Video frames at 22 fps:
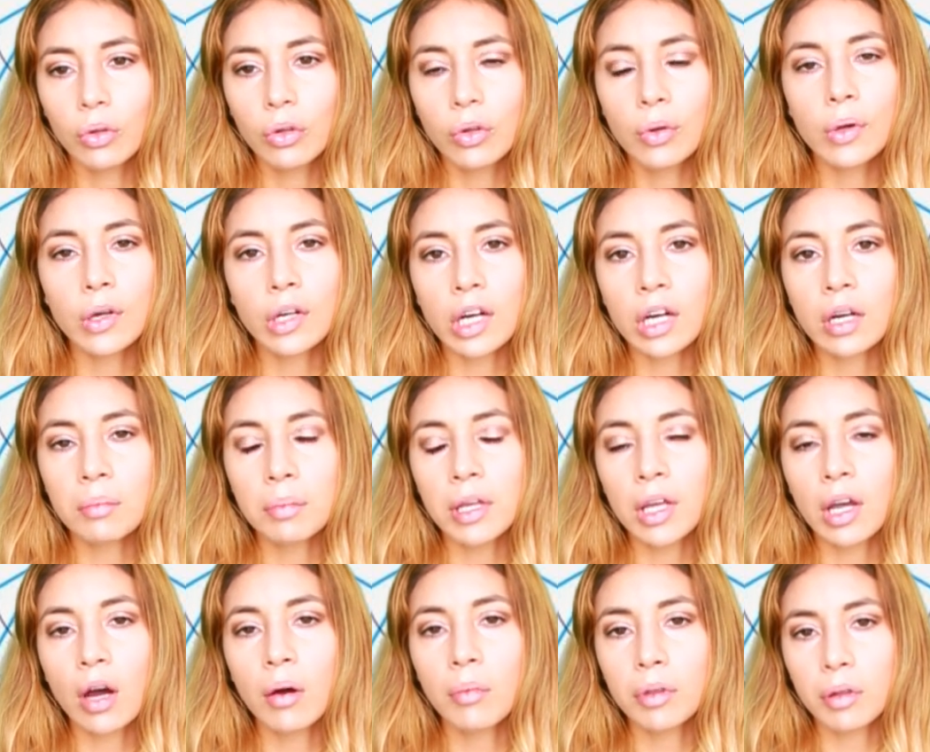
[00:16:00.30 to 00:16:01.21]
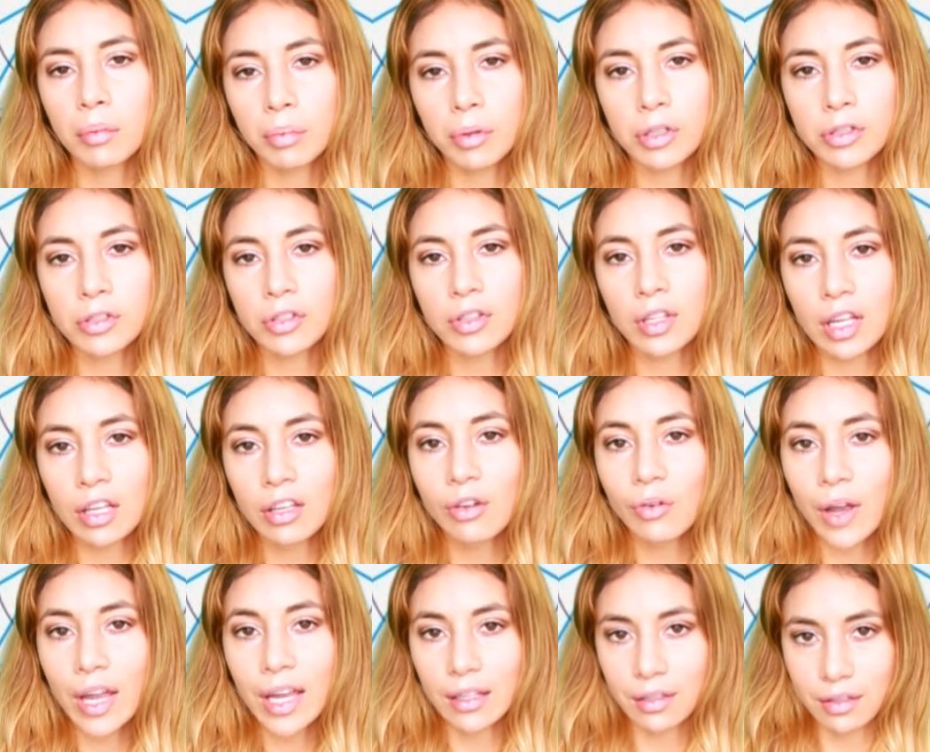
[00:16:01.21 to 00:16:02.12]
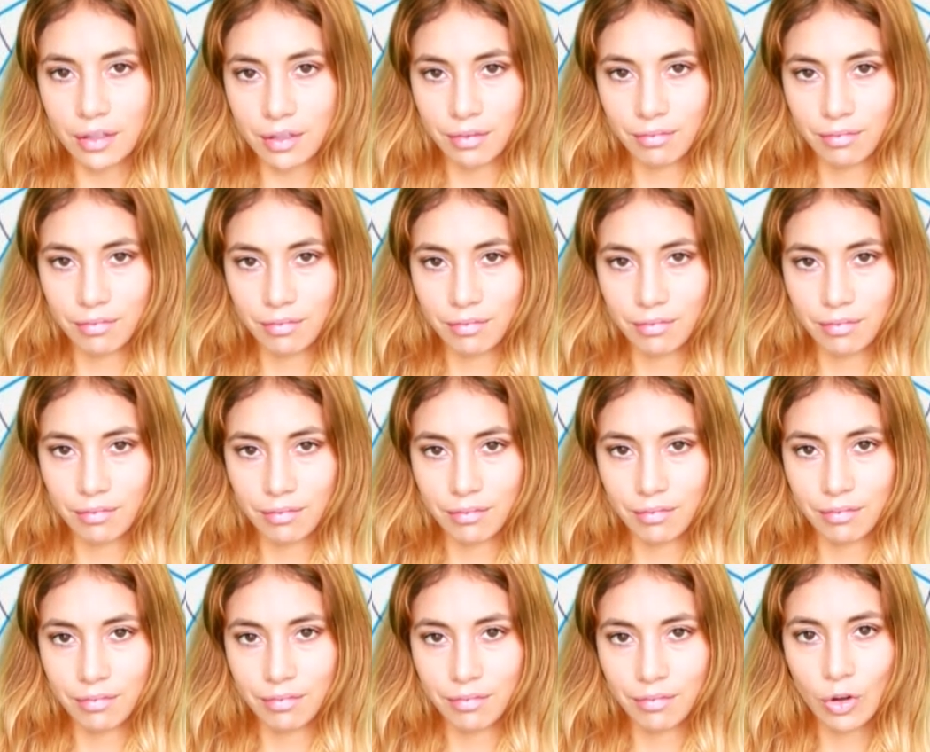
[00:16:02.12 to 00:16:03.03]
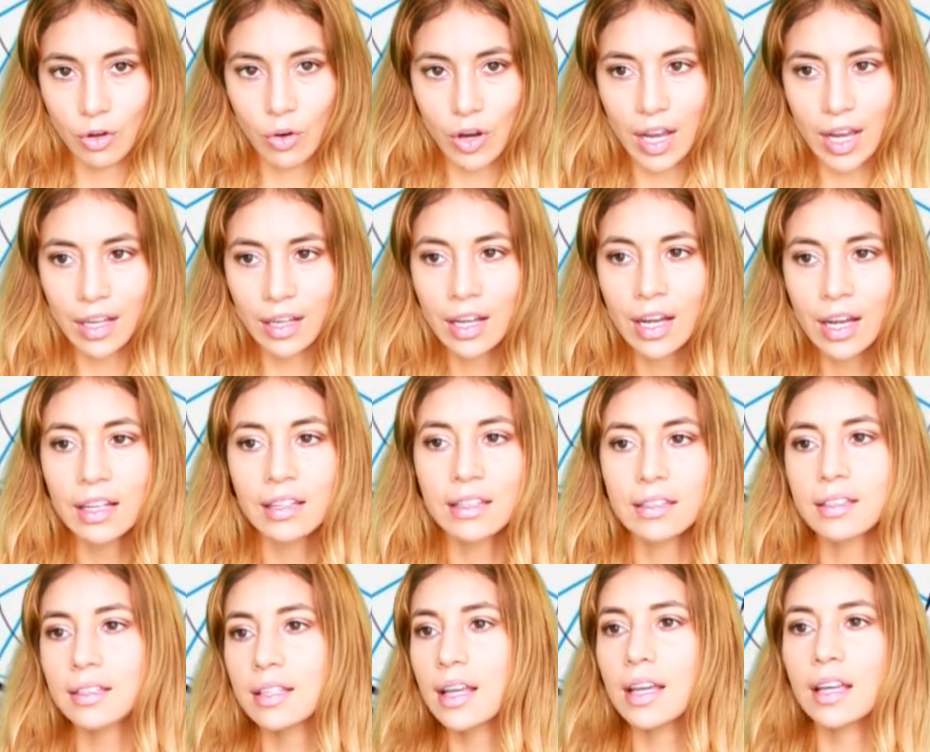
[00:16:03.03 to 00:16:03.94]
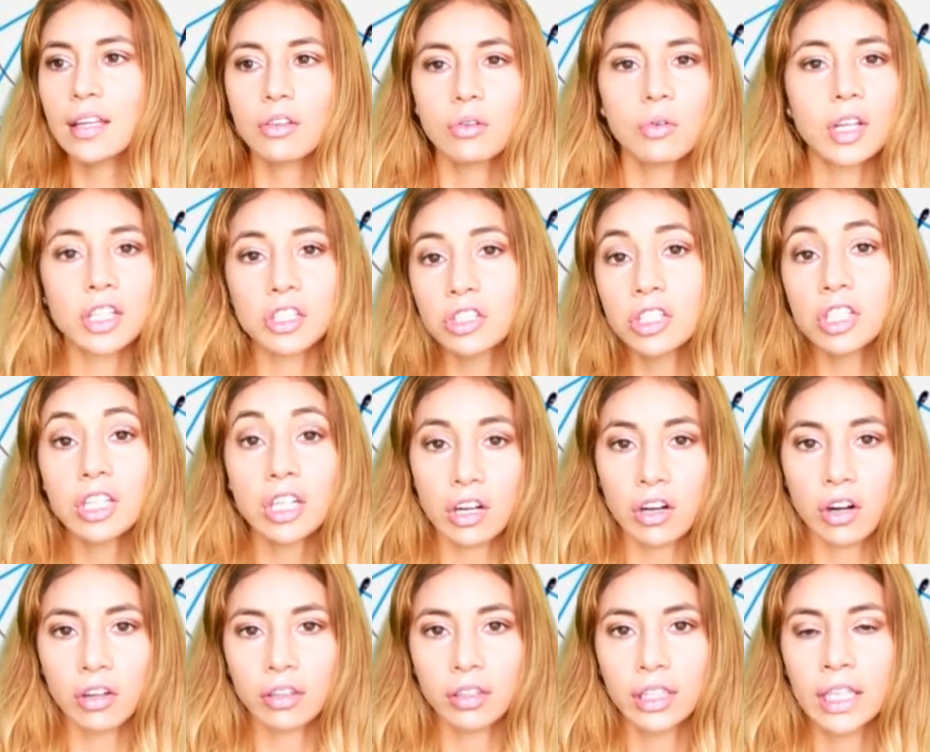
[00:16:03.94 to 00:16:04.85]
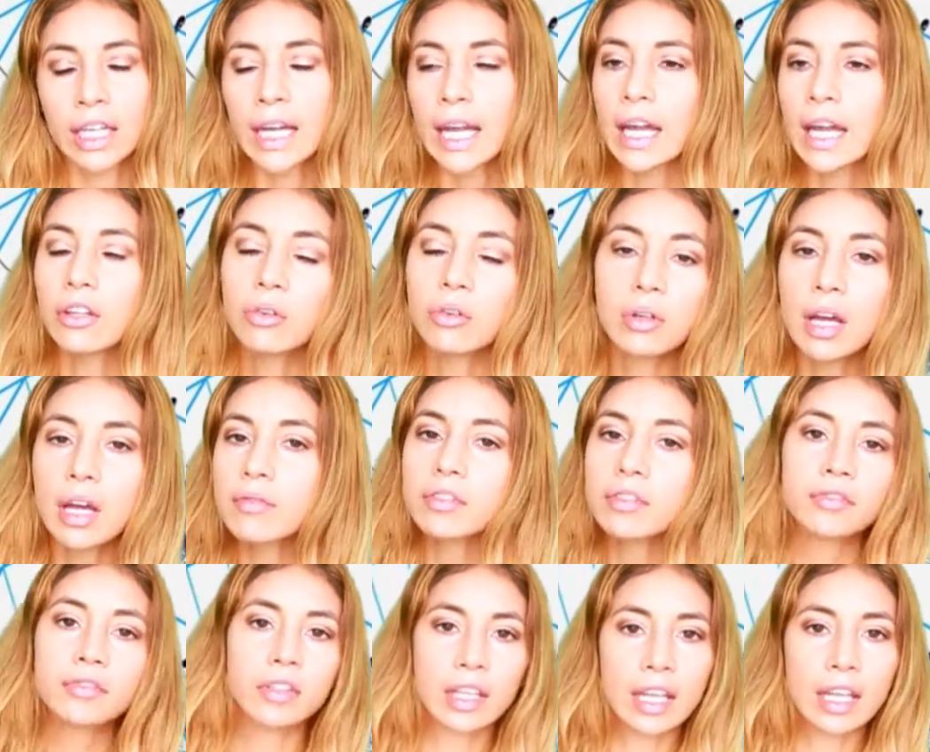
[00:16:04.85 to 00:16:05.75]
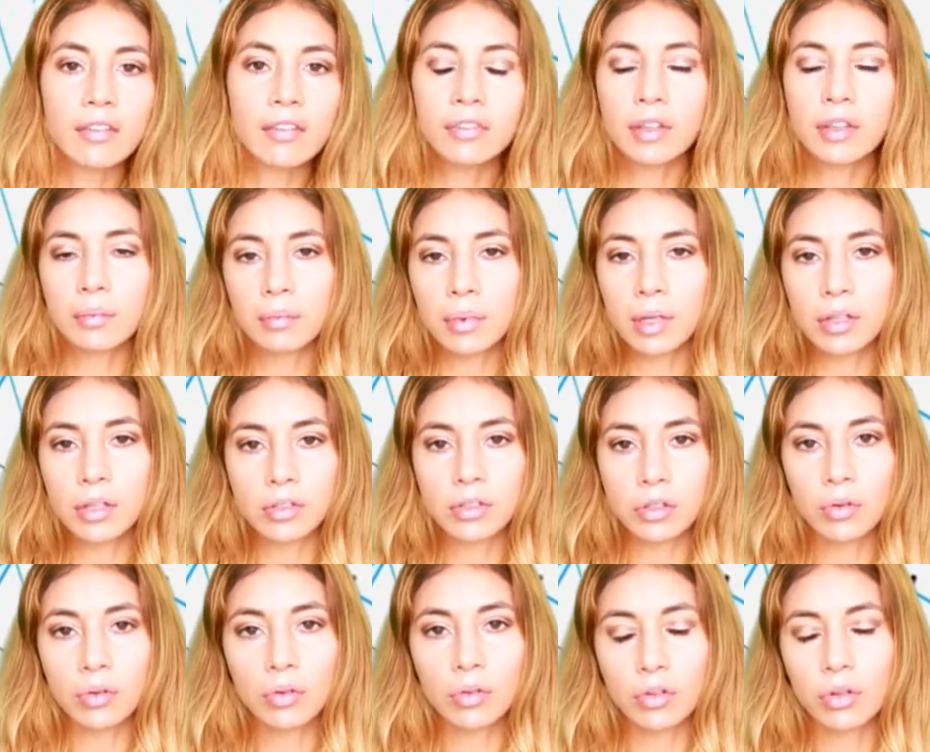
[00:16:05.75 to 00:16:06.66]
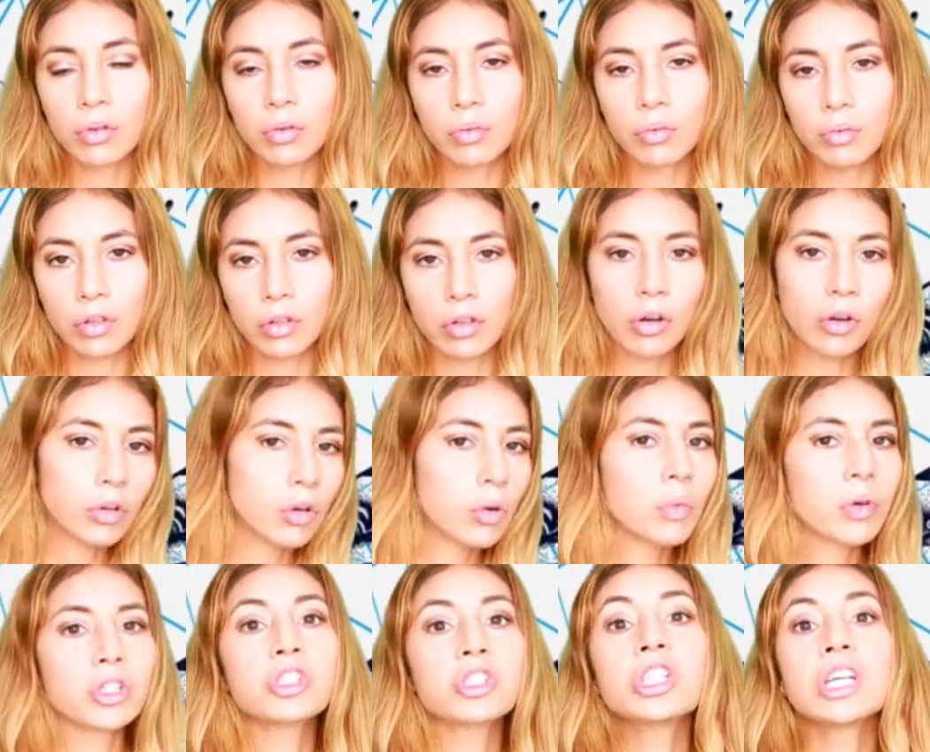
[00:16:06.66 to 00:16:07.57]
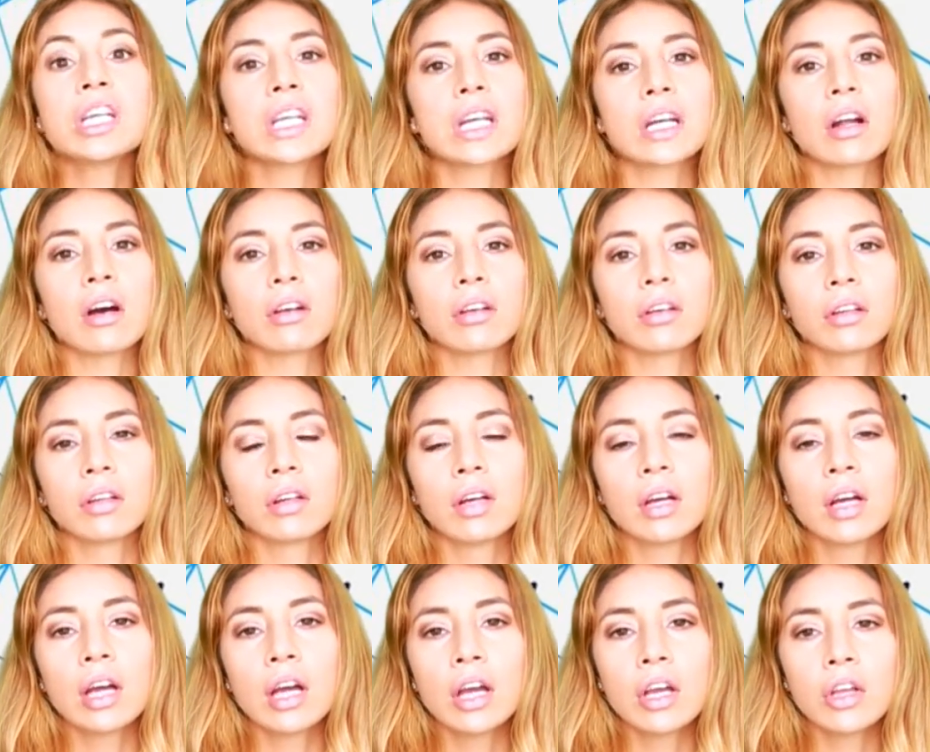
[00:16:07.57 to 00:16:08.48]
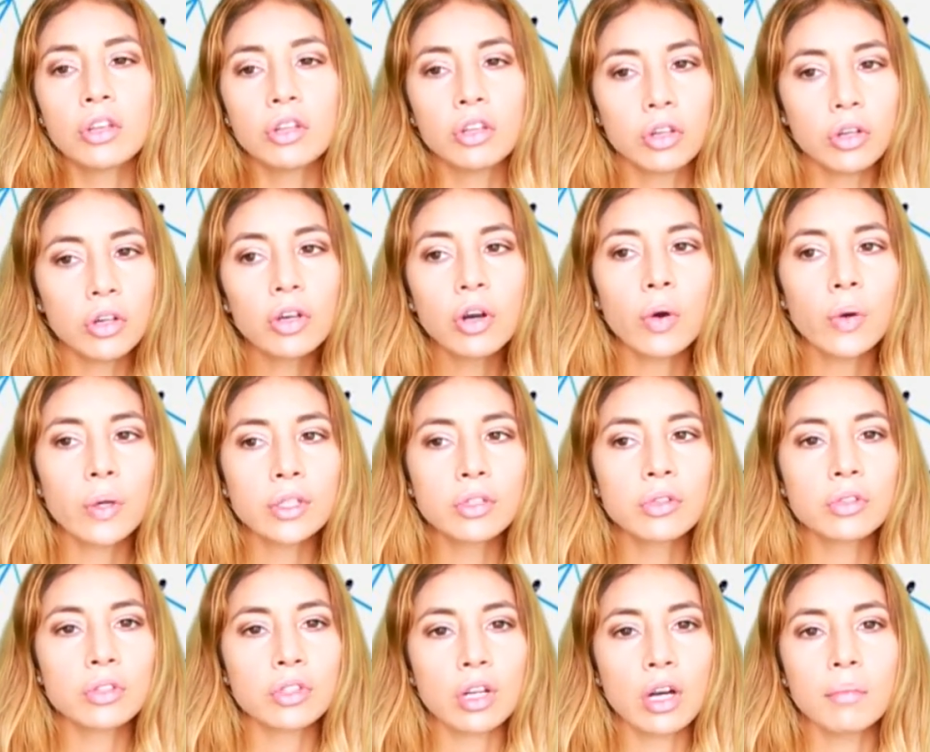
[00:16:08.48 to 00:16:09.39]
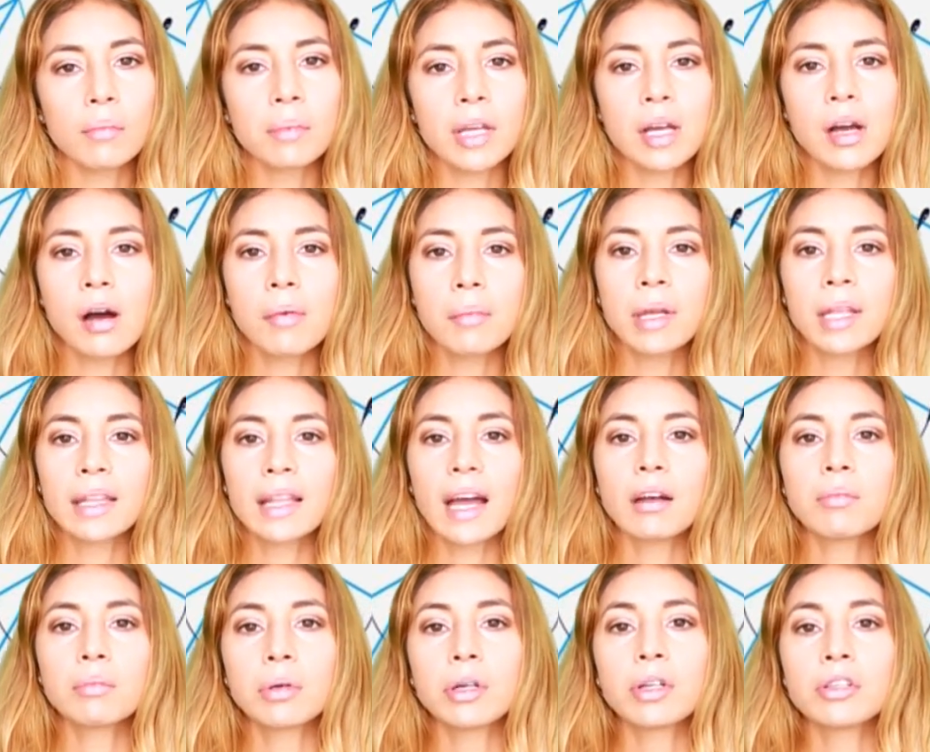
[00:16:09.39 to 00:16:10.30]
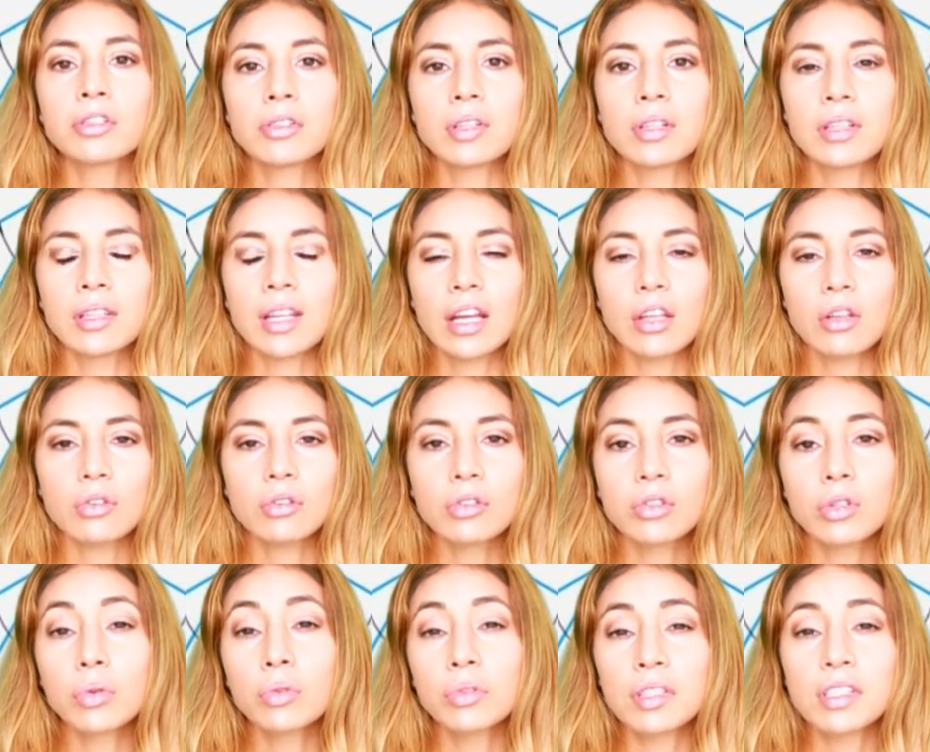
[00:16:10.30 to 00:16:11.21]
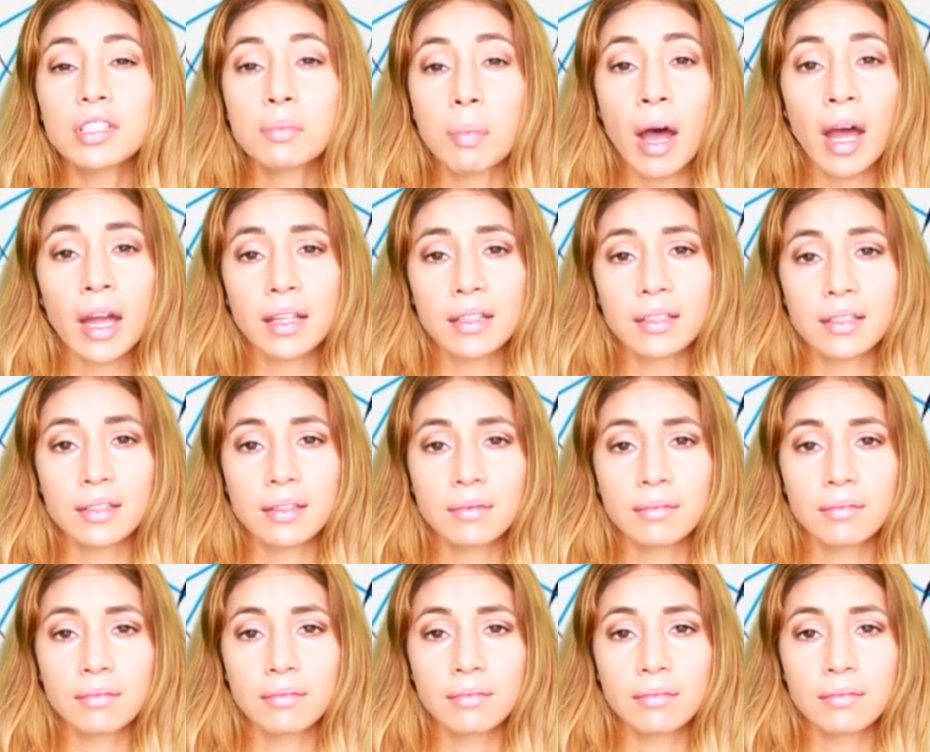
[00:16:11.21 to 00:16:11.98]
going to become the person that you hate. Okay? Let's say you get cheated on and you never forgive them because you were cheated on. You're going to start becoming that person that you so despise.